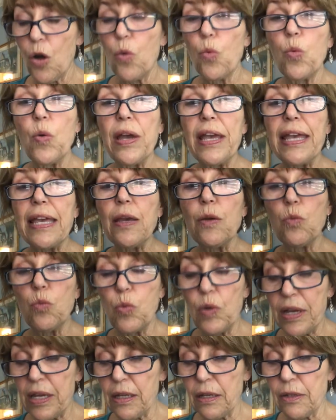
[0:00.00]
We
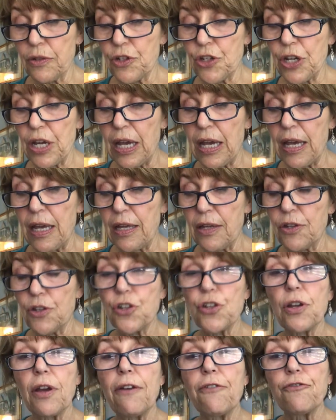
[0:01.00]
will
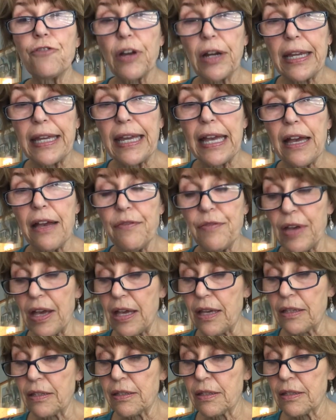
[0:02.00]
change. Forgive
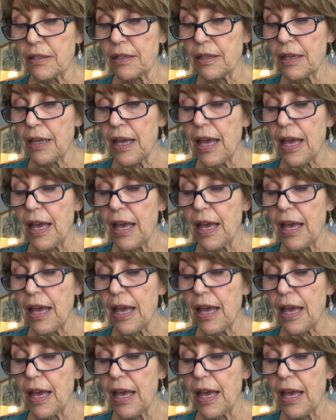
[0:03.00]
us.